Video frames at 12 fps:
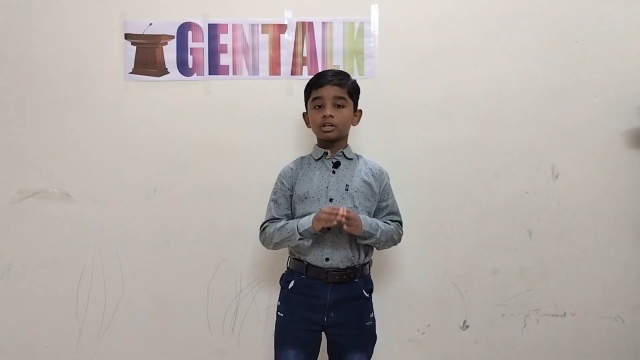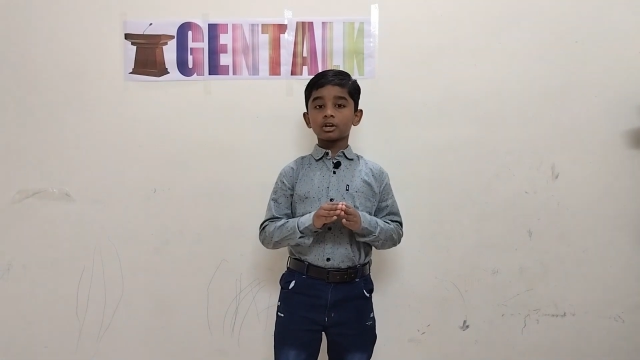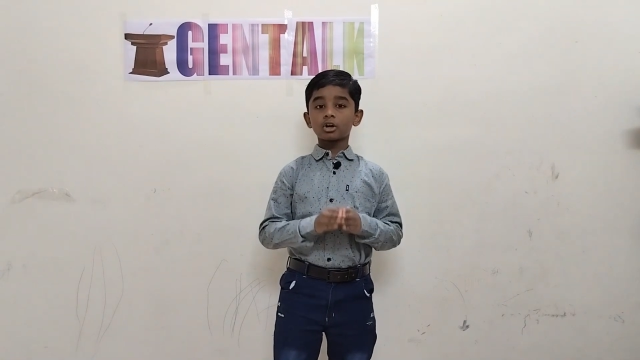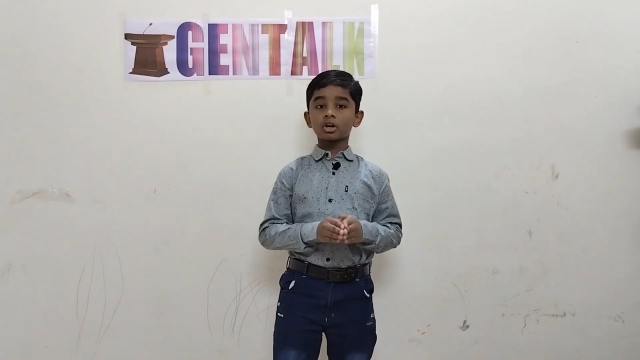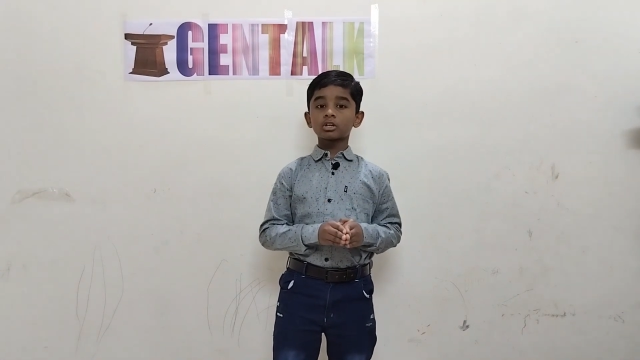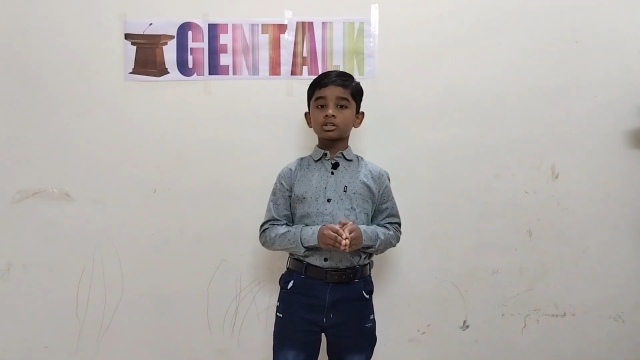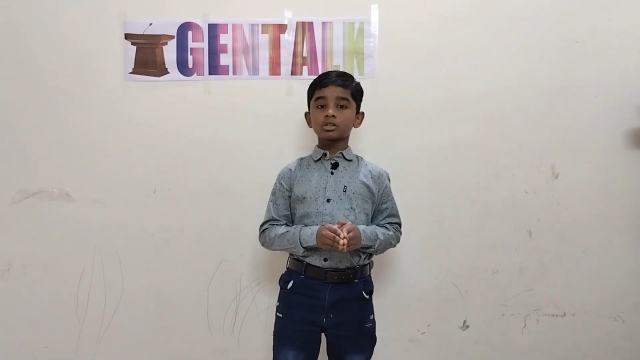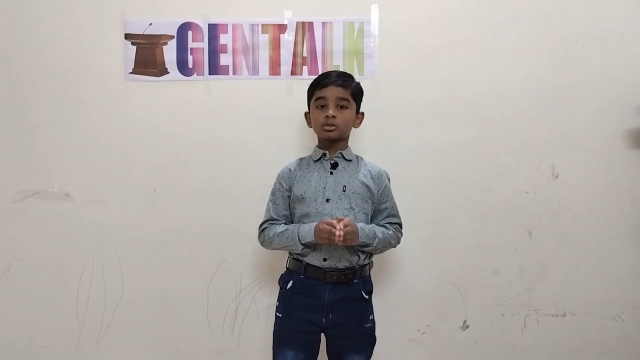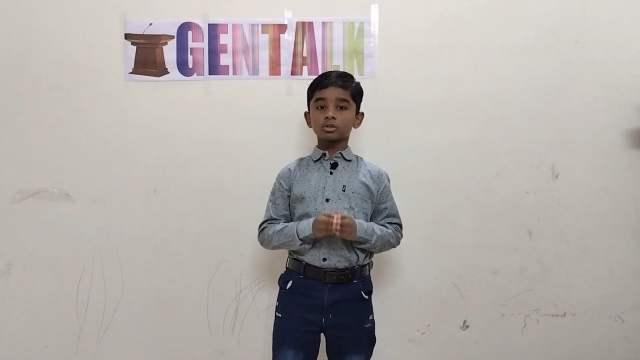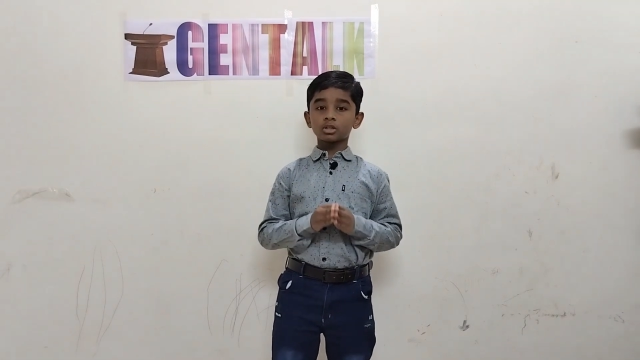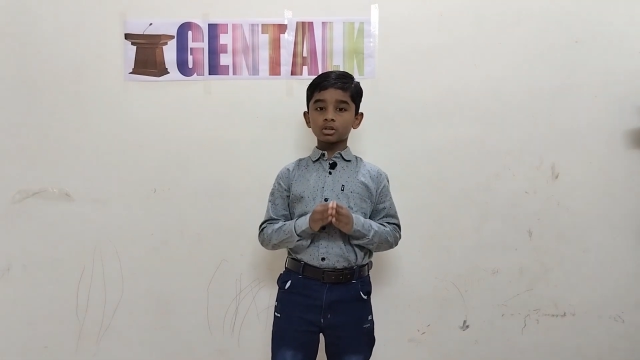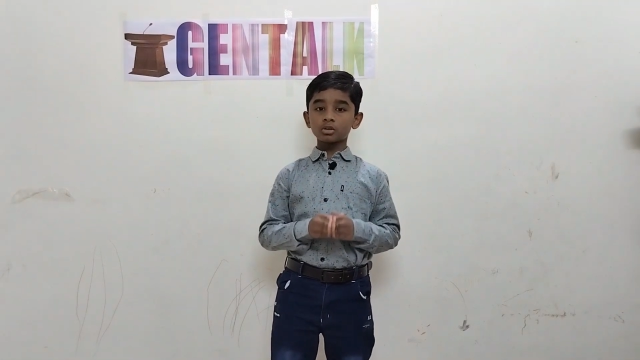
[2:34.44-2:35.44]
not to
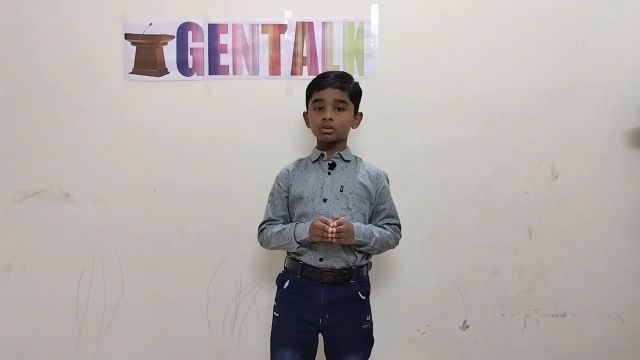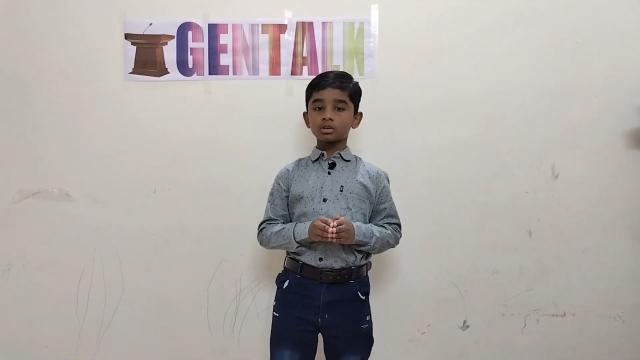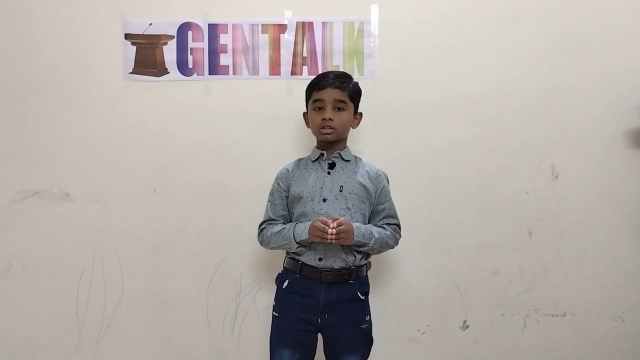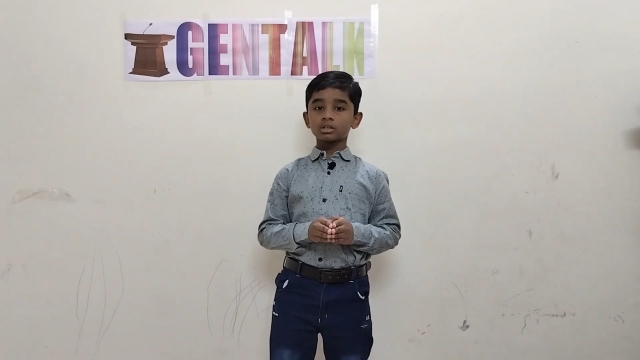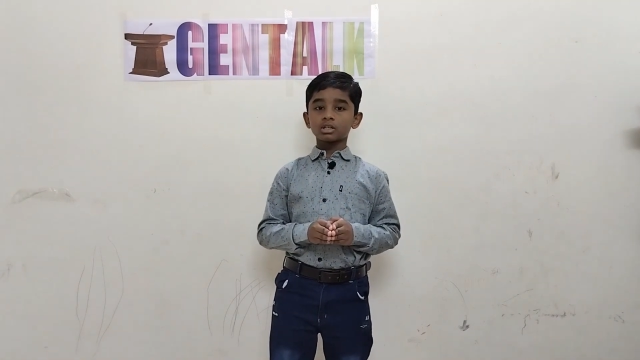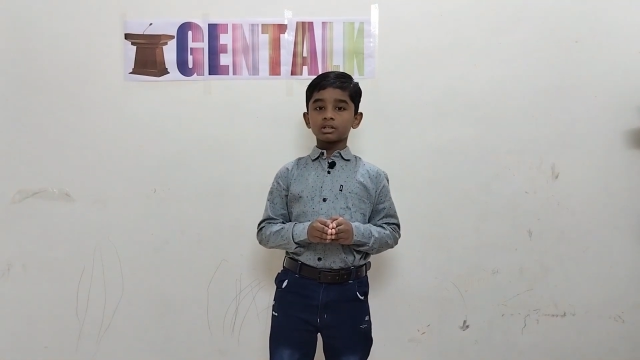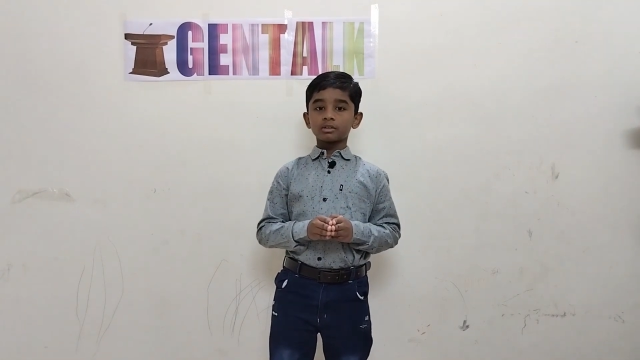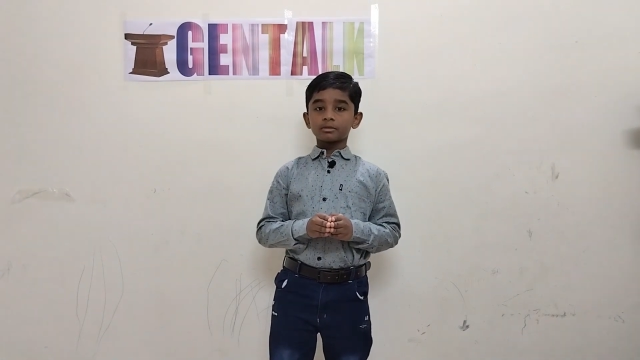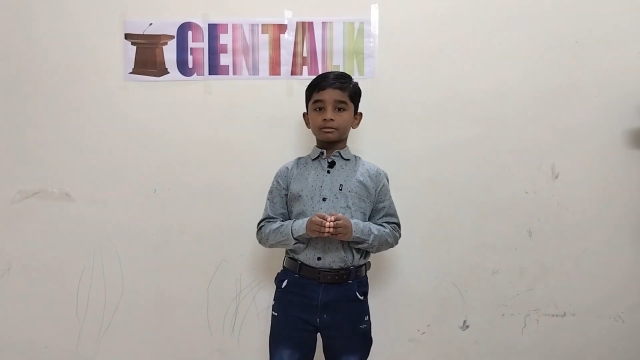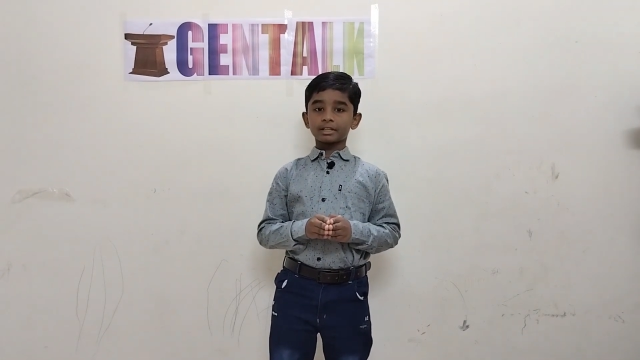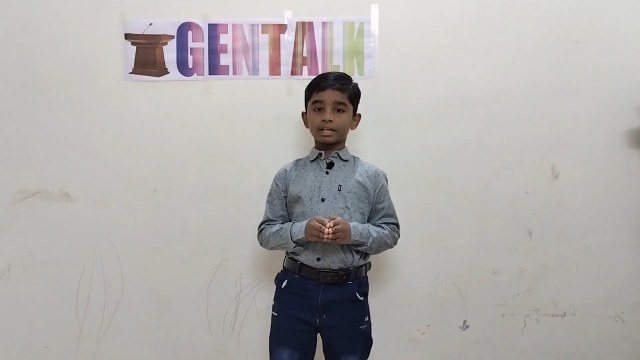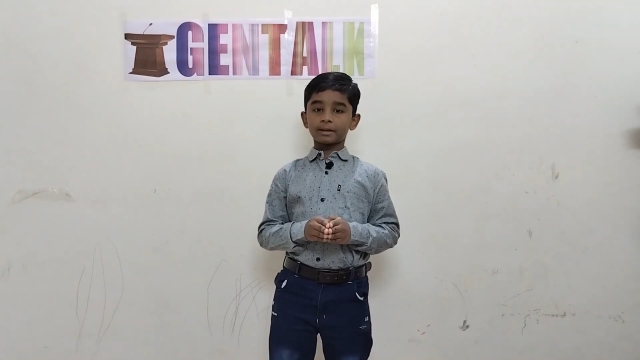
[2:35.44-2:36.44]
the road.
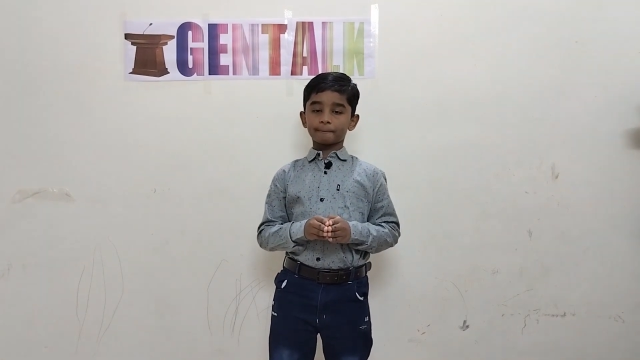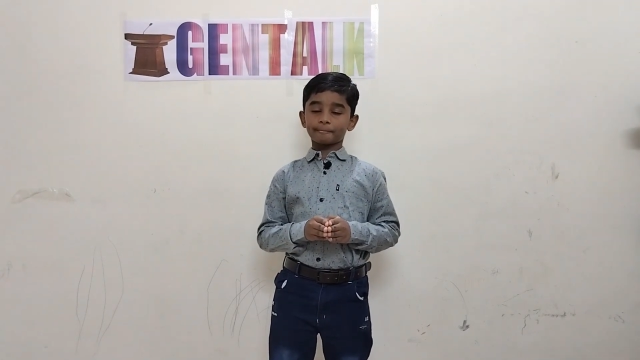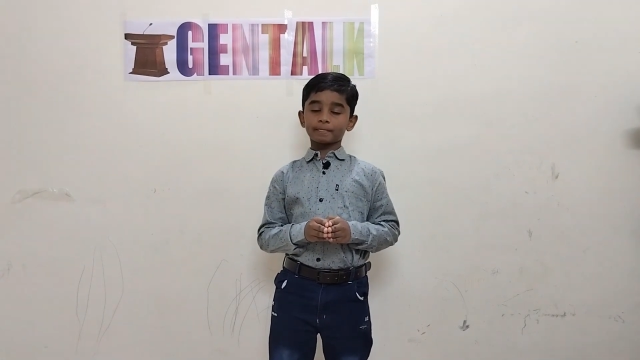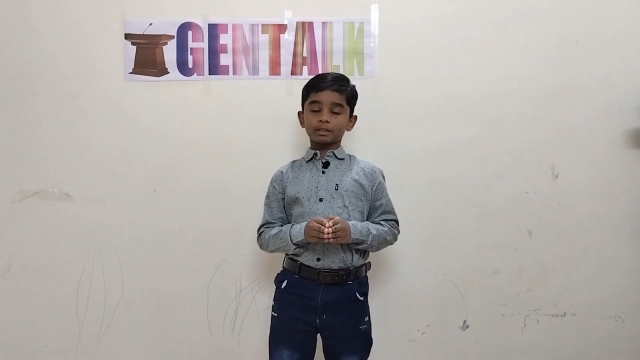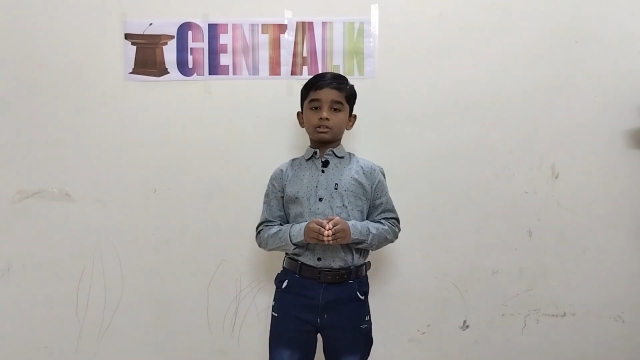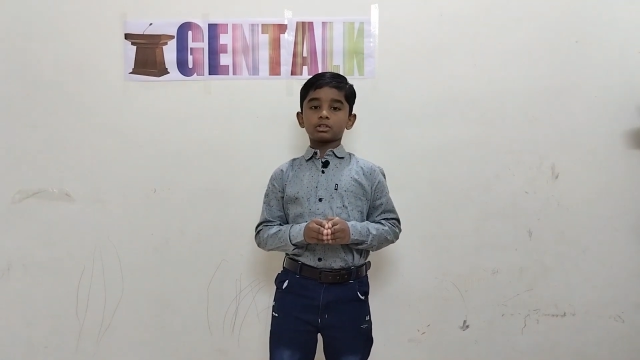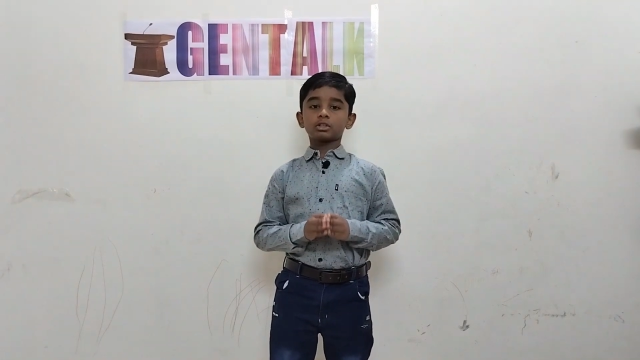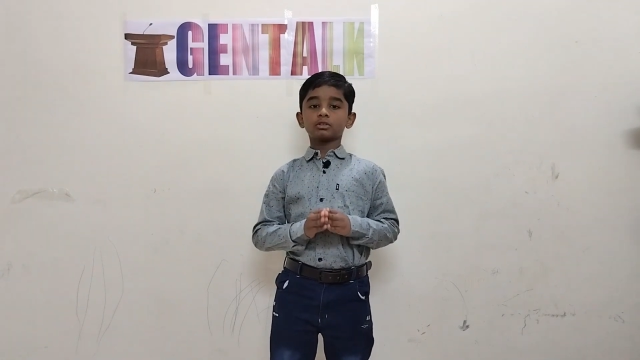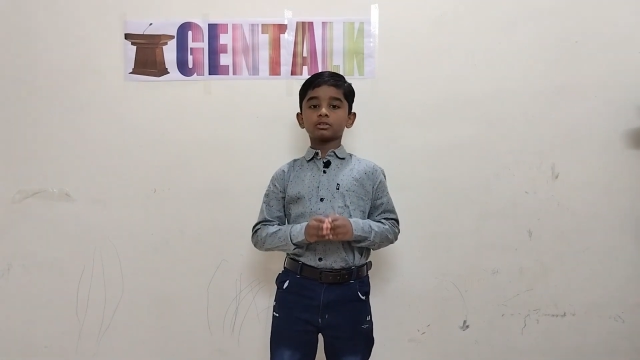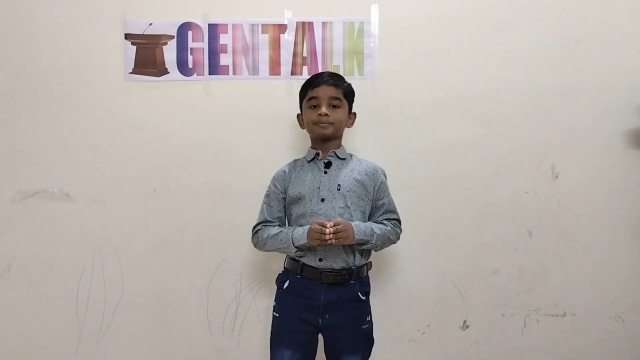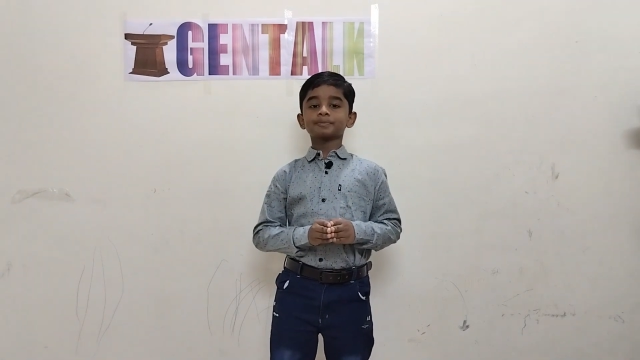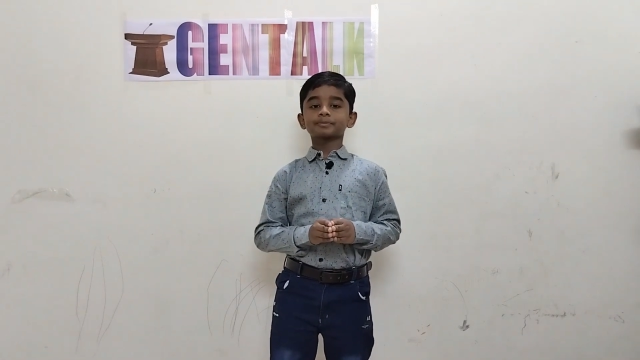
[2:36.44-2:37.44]

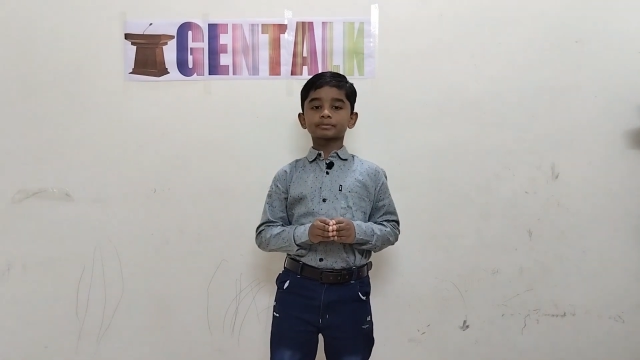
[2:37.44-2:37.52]
So